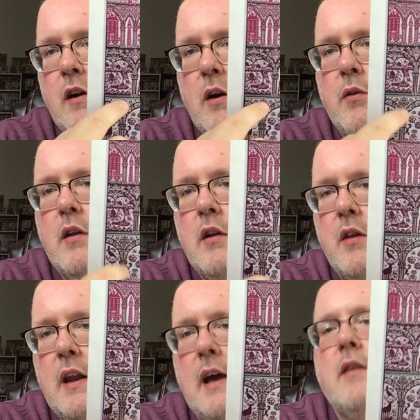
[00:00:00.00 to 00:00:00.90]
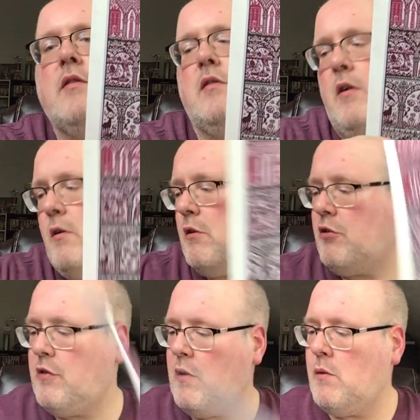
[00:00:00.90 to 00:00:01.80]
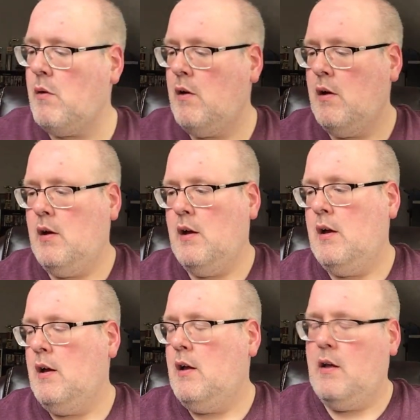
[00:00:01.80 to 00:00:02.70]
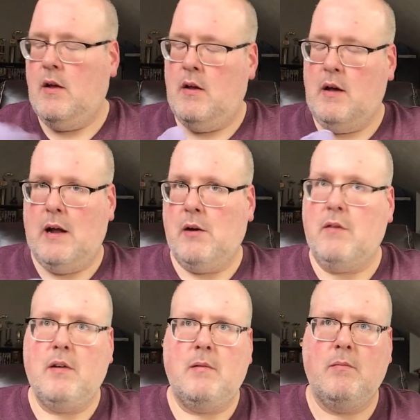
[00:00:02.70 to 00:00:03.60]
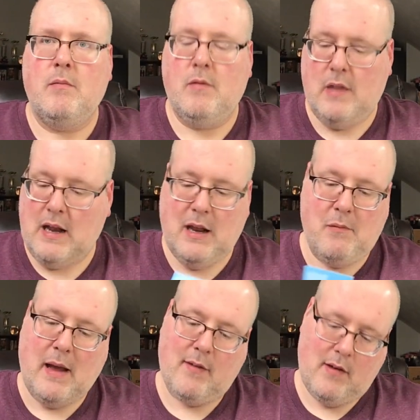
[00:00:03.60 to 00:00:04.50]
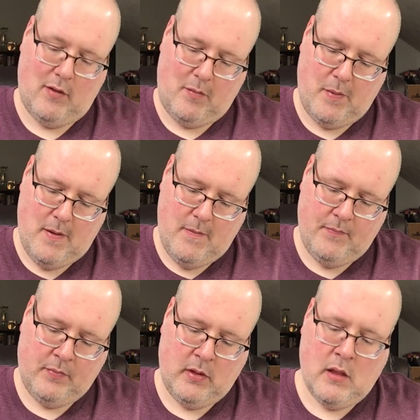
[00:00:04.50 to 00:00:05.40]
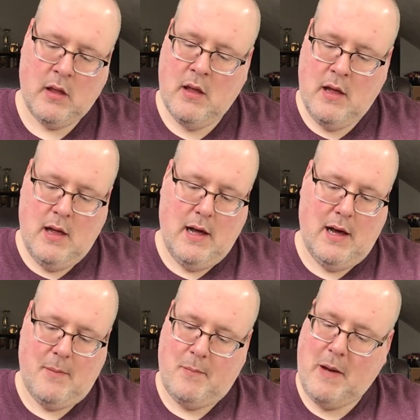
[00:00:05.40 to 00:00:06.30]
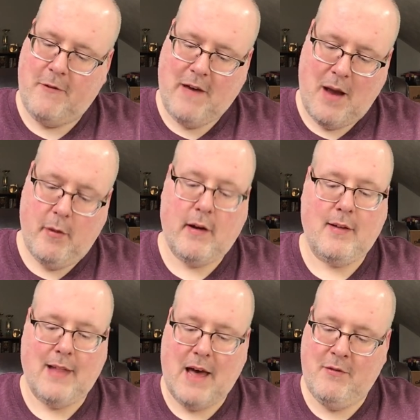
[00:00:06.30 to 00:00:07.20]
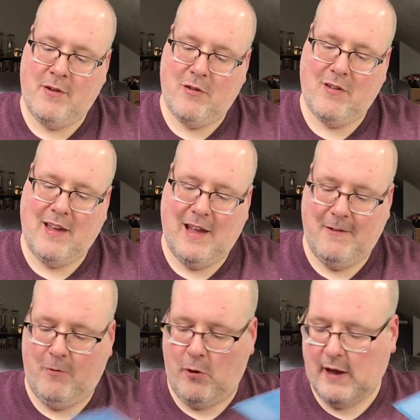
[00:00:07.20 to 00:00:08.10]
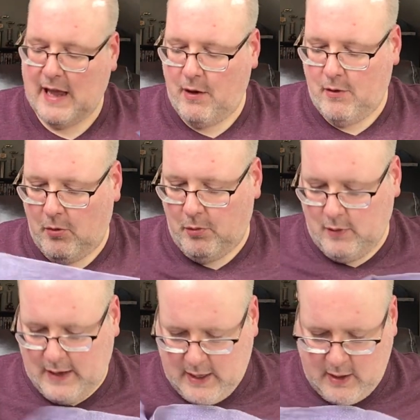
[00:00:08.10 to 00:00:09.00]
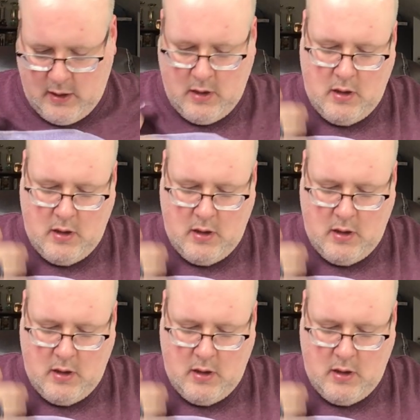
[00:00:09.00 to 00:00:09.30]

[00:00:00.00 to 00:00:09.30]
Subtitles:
goes into the next arch. So that didn't even make sense, but my fabric is lavender tea, 40 count opal linen,